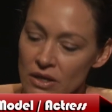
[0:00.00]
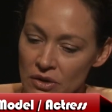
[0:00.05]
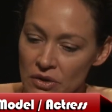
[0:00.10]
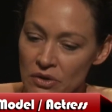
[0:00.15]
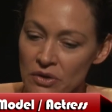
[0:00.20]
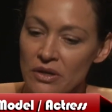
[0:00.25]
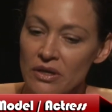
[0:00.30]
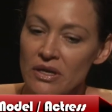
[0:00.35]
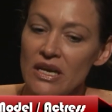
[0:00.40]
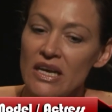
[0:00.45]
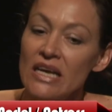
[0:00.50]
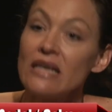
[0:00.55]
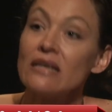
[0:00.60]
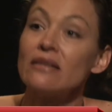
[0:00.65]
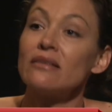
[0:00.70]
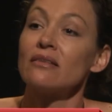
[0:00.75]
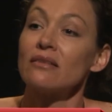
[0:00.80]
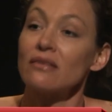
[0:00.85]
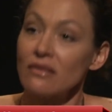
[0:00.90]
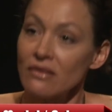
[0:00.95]
You can
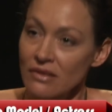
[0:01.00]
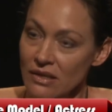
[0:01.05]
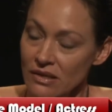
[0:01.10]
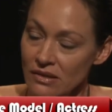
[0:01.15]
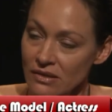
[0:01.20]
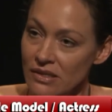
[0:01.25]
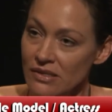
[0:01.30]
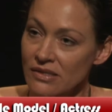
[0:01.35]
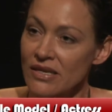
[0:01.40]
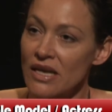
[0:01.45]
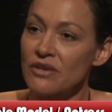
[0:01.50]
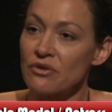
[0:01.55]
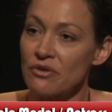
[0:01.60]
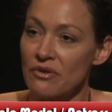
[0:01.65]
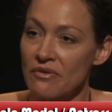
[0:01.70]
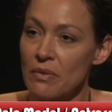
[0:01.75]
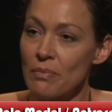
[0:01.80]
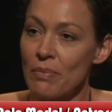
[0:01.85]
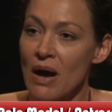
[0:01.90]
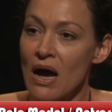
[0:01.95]
eat the center
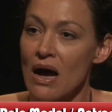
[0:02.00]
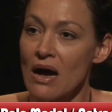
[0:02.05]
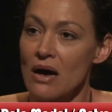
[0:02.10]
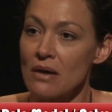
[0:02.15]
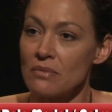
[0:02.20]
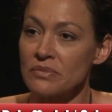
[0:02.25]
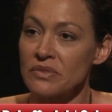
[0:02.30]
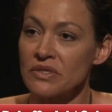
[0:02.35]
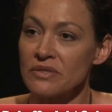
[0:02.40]
of the palms.